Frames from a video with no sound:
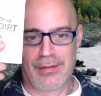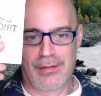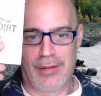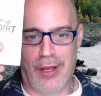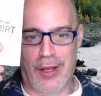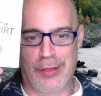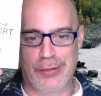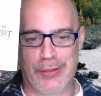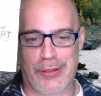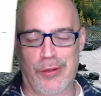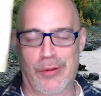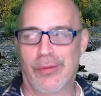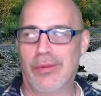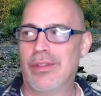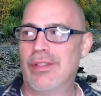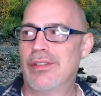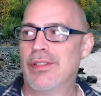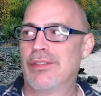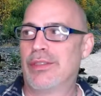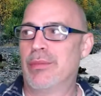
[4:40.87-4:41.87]
also
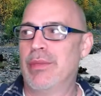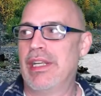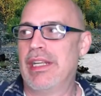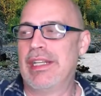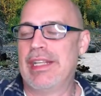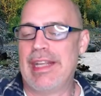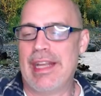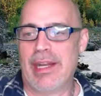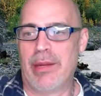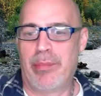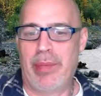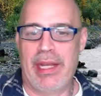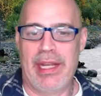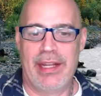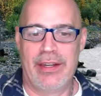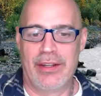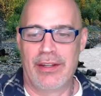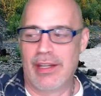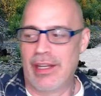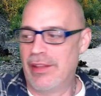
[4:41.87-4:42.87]
some Indiana
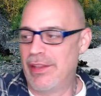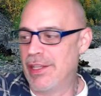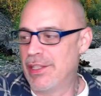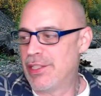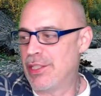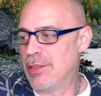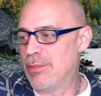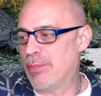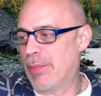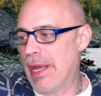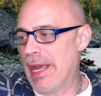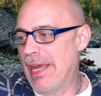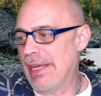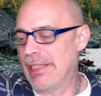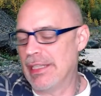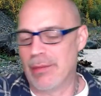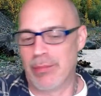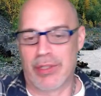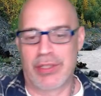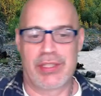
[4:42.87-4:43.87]
Paydirt, and this is bag
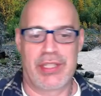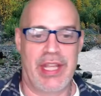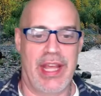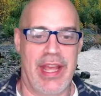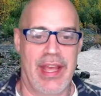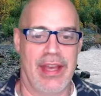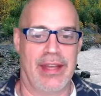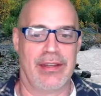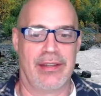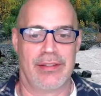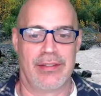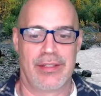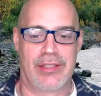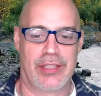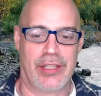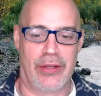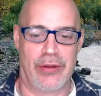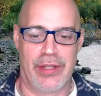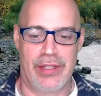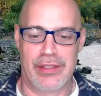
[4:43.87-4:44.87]
number 10.
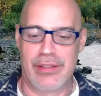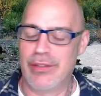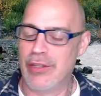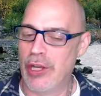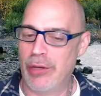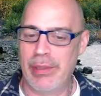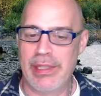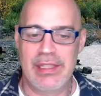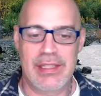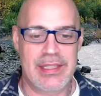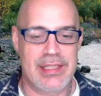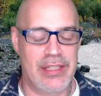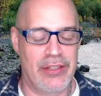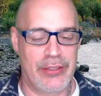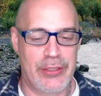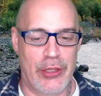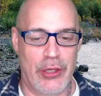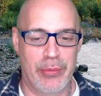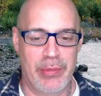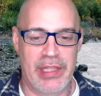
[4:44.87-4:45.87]
So, and nobody has still
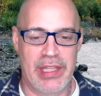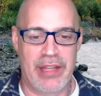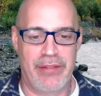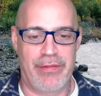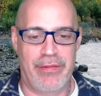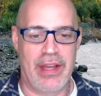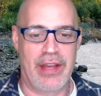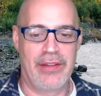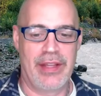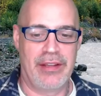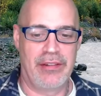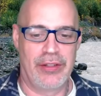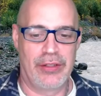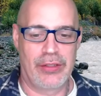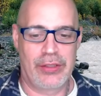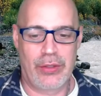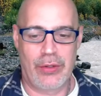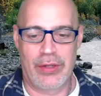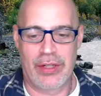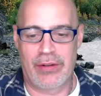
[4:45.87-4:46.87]
told me they found that
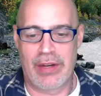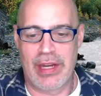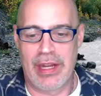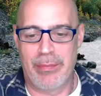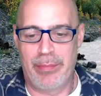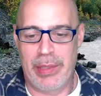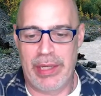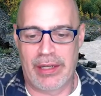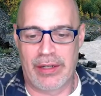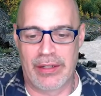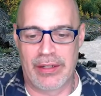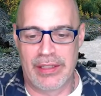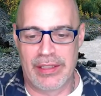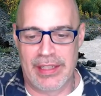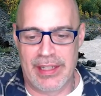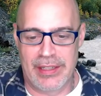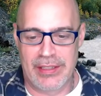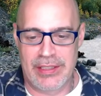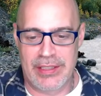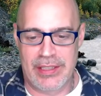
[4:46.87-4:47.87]
little quarter-gram picker in
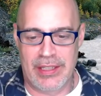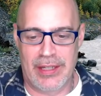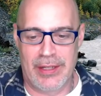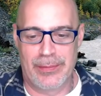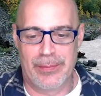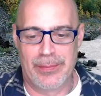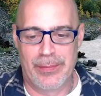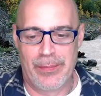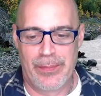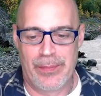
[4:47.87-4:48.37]
there, so.